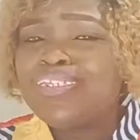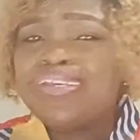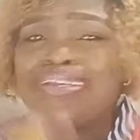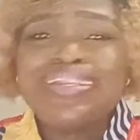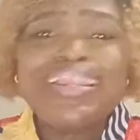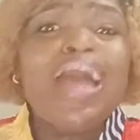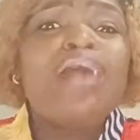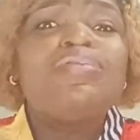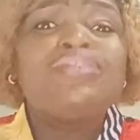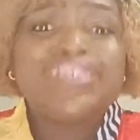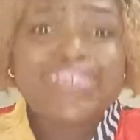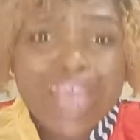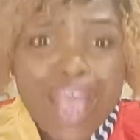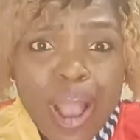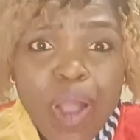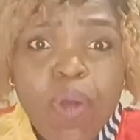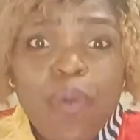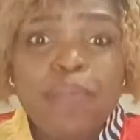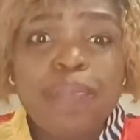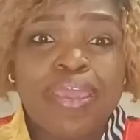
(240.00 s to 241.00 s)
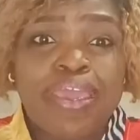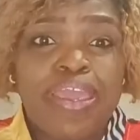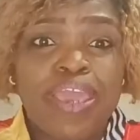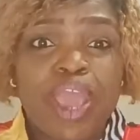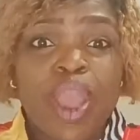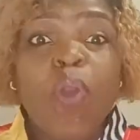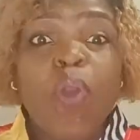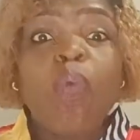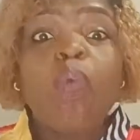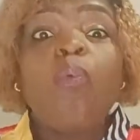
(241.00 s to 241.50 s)
So now tell me,
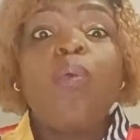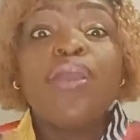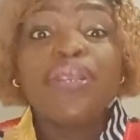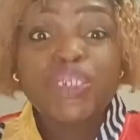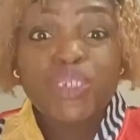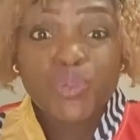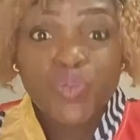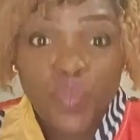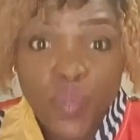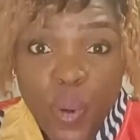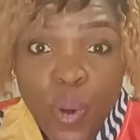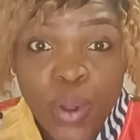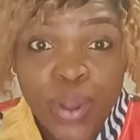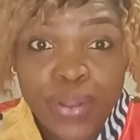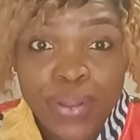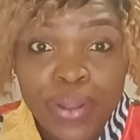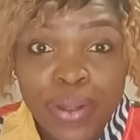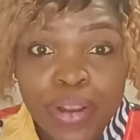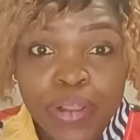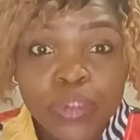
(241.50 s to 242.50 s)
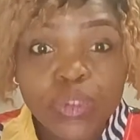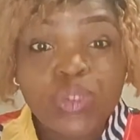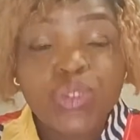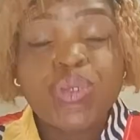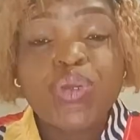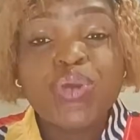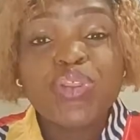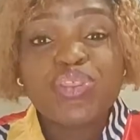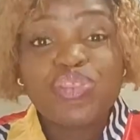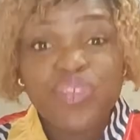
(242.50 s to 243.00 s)
which one do
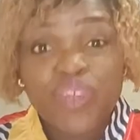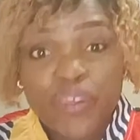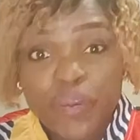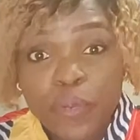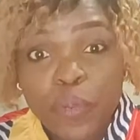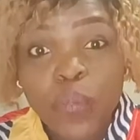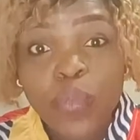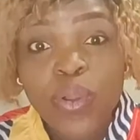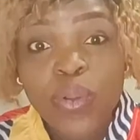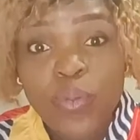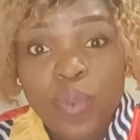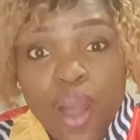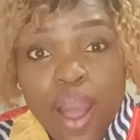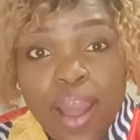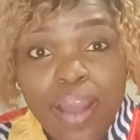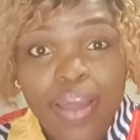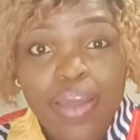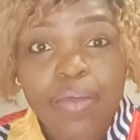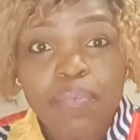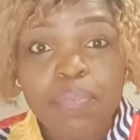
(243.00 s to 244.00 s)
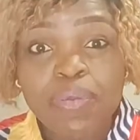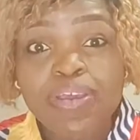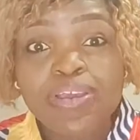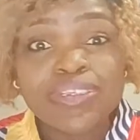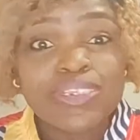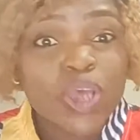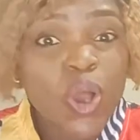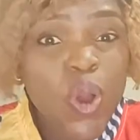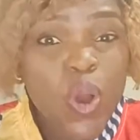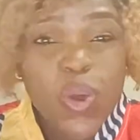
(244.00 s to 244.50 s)
you think will work?
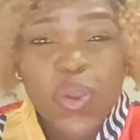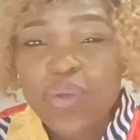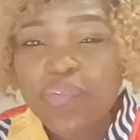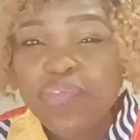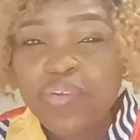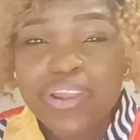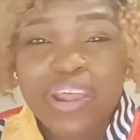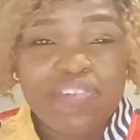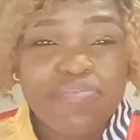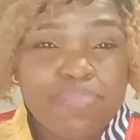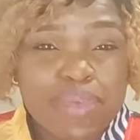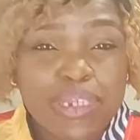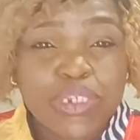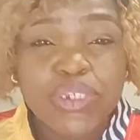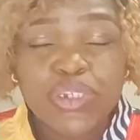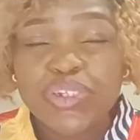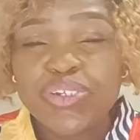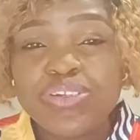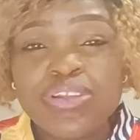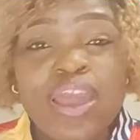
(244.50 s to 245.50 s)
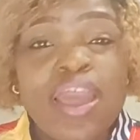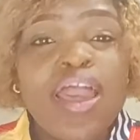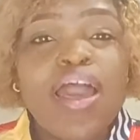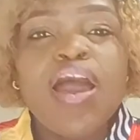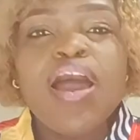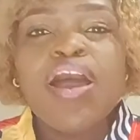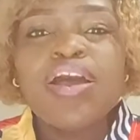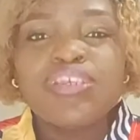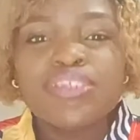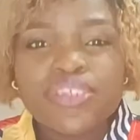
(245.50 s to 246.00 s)
Because all of what I've mentioned
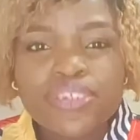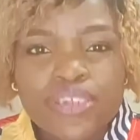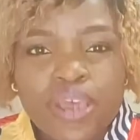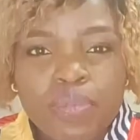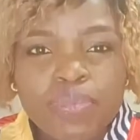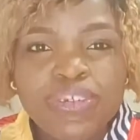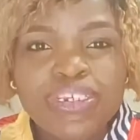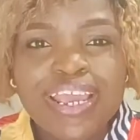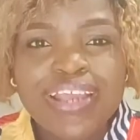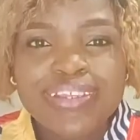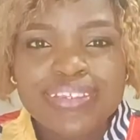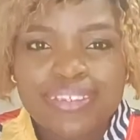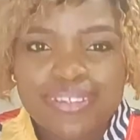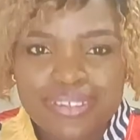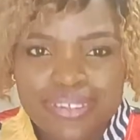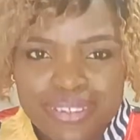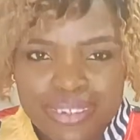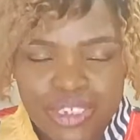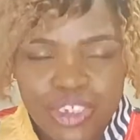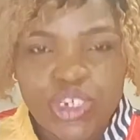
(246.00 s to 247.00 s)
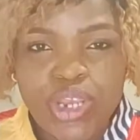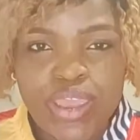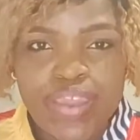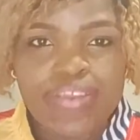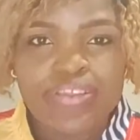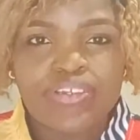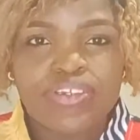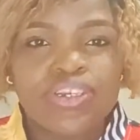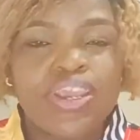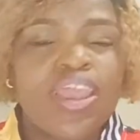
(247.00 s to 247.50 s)
are subject to
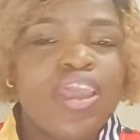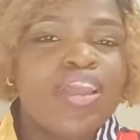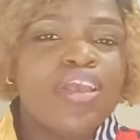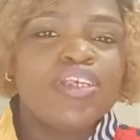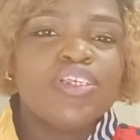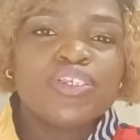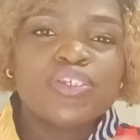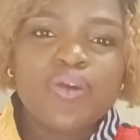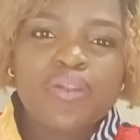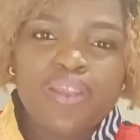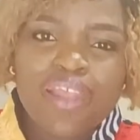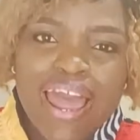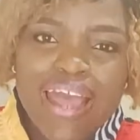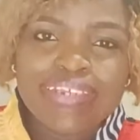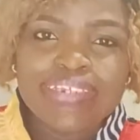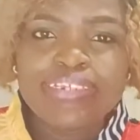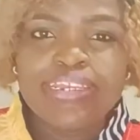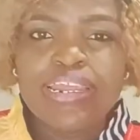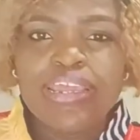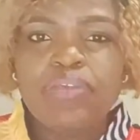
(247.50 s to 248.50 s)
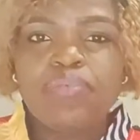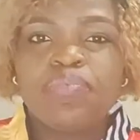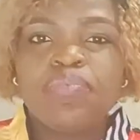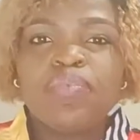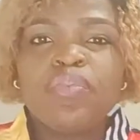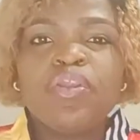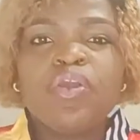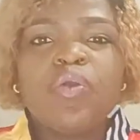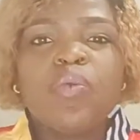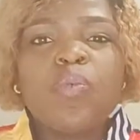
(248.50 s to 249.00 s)
change. So lastly,
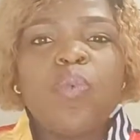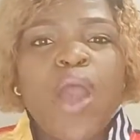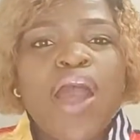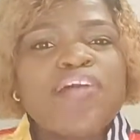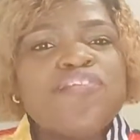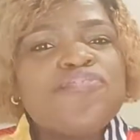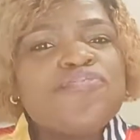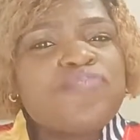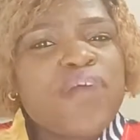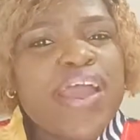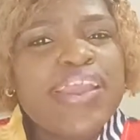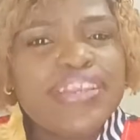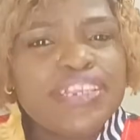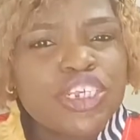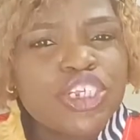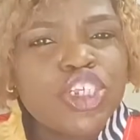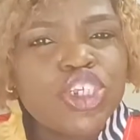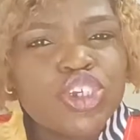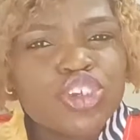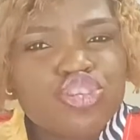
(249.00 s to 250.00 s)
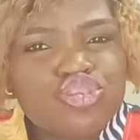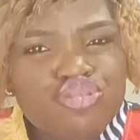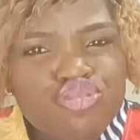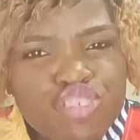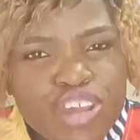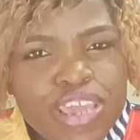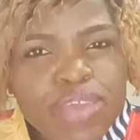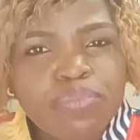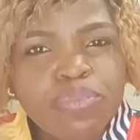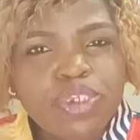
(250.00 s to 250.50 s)
while finding your
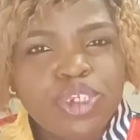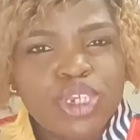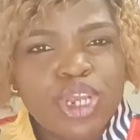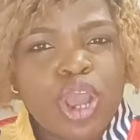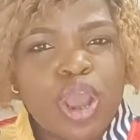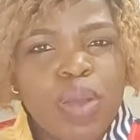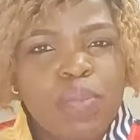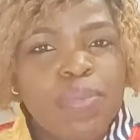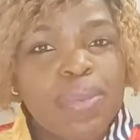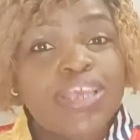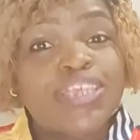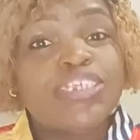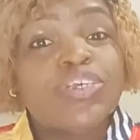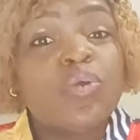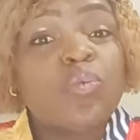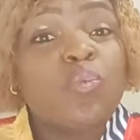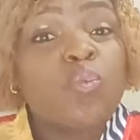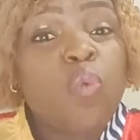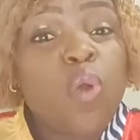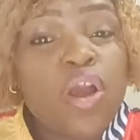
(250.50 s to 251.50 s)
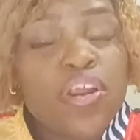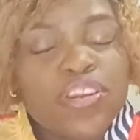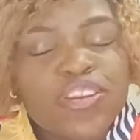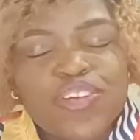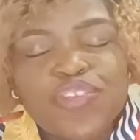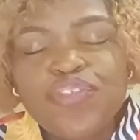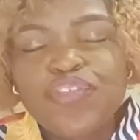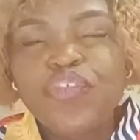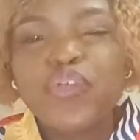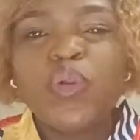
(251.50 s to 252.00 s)
dream job is a
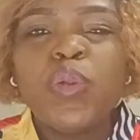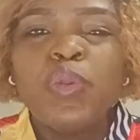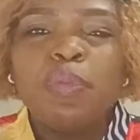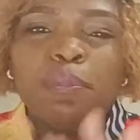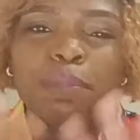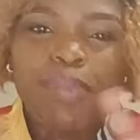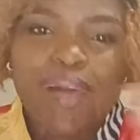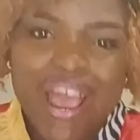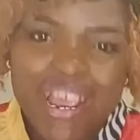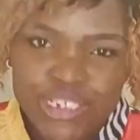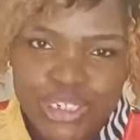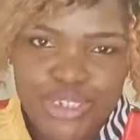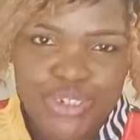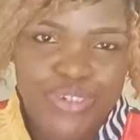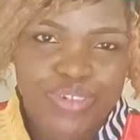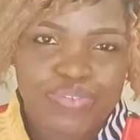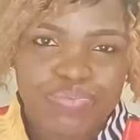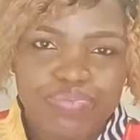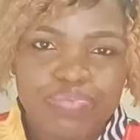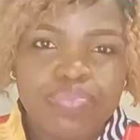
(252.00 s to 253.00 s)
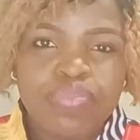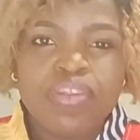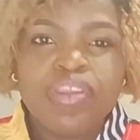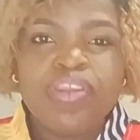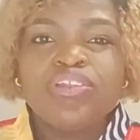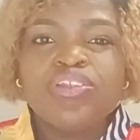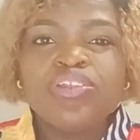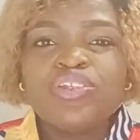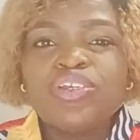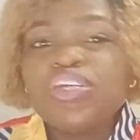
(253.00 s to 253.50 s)
wonderful passion,
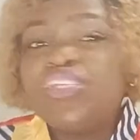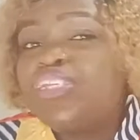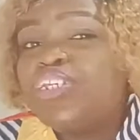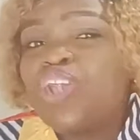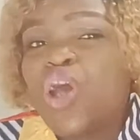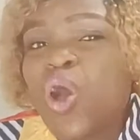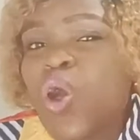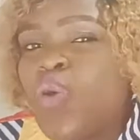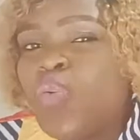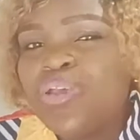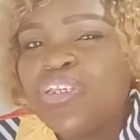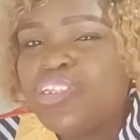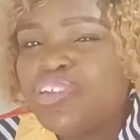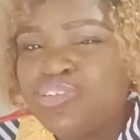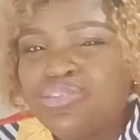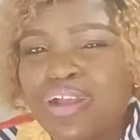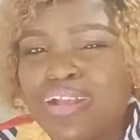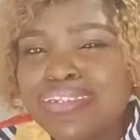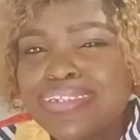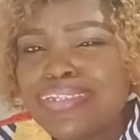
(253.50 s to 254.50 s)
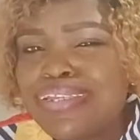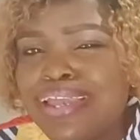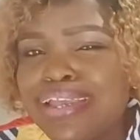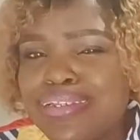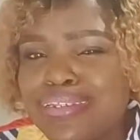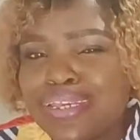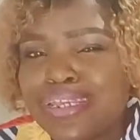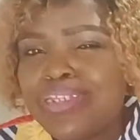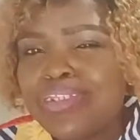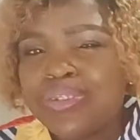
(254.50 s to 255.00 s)
doesn't always
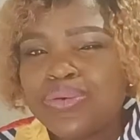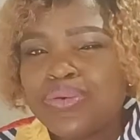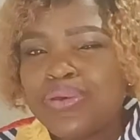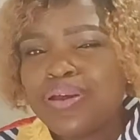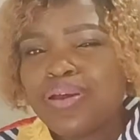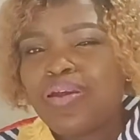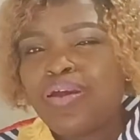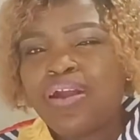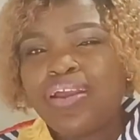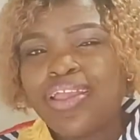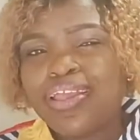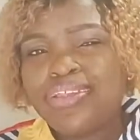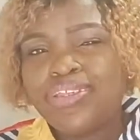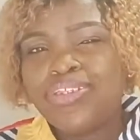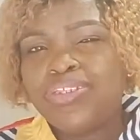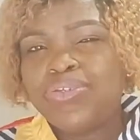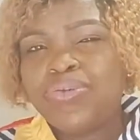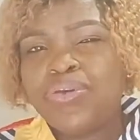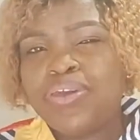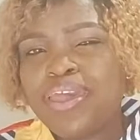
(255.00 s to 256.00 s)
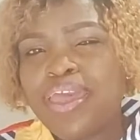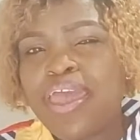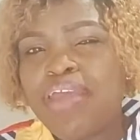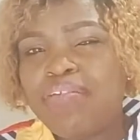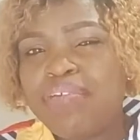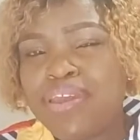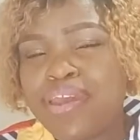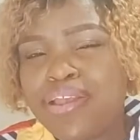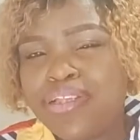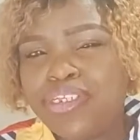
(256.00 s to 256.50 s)
translate into a
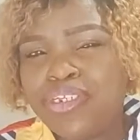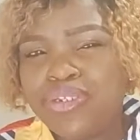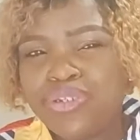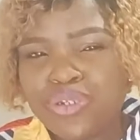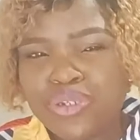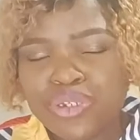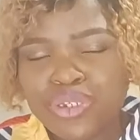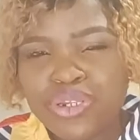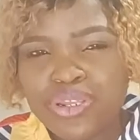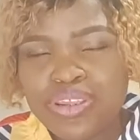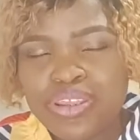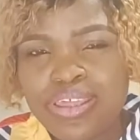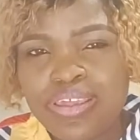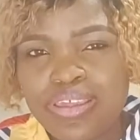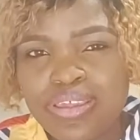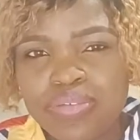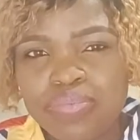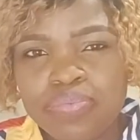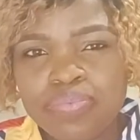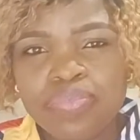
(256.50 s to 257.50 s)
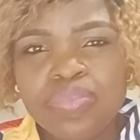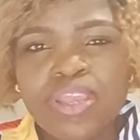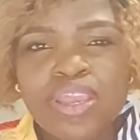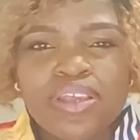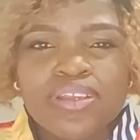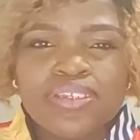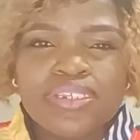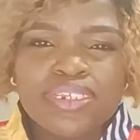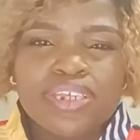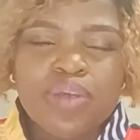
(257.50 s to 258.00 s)
career, don't you think?
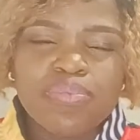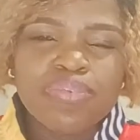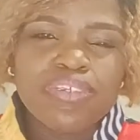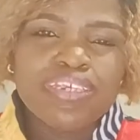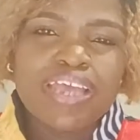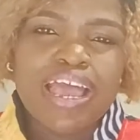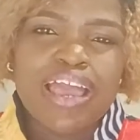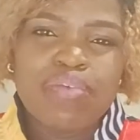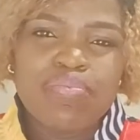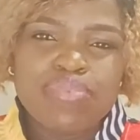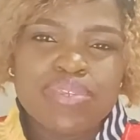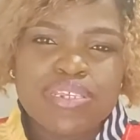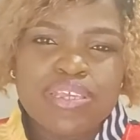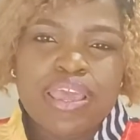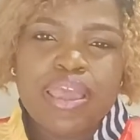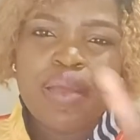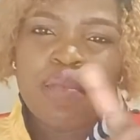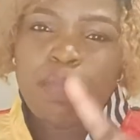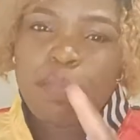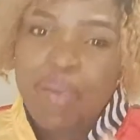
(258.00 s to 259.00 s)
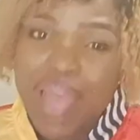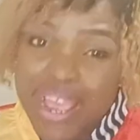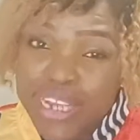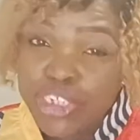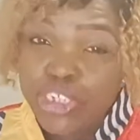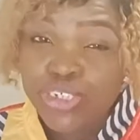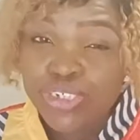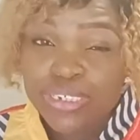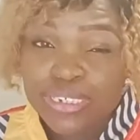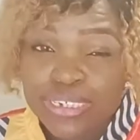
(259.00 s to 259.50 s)
Sometimes
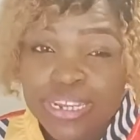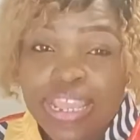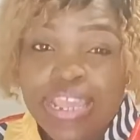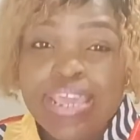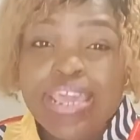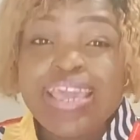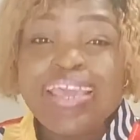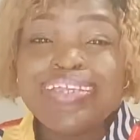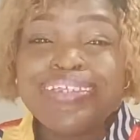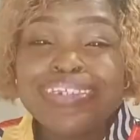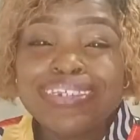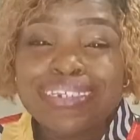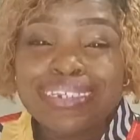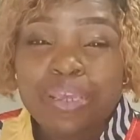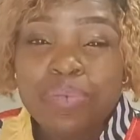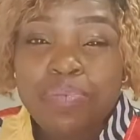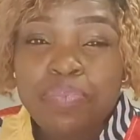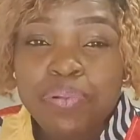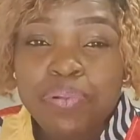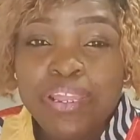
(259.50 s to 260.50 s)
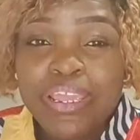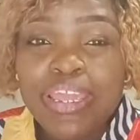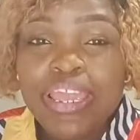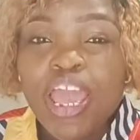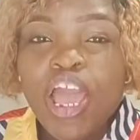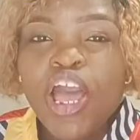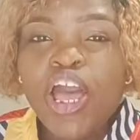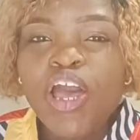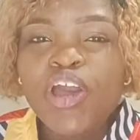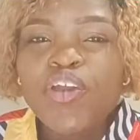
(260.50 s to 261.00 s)
passion is
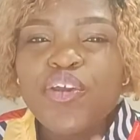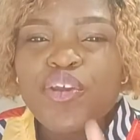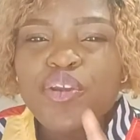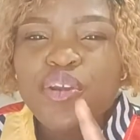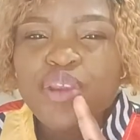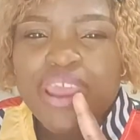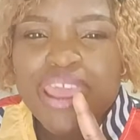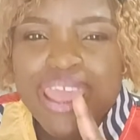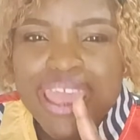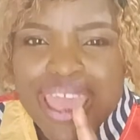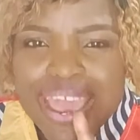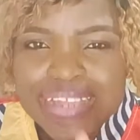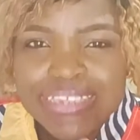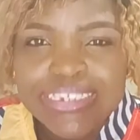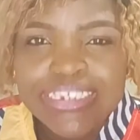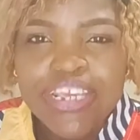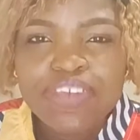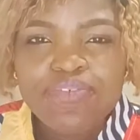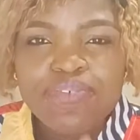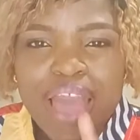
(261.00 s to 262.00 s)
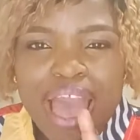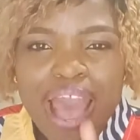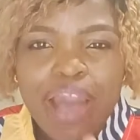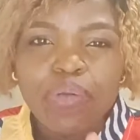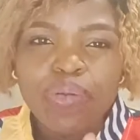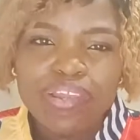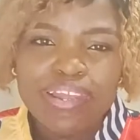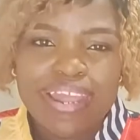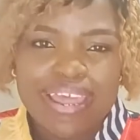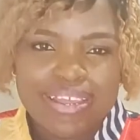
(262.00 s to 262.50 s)
simply a creative
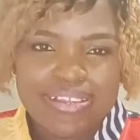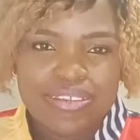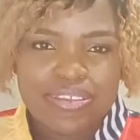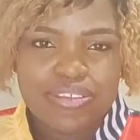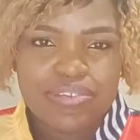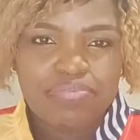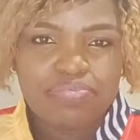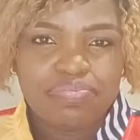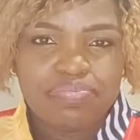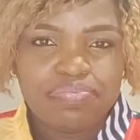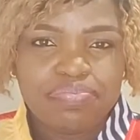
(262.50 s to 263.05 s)
outlet,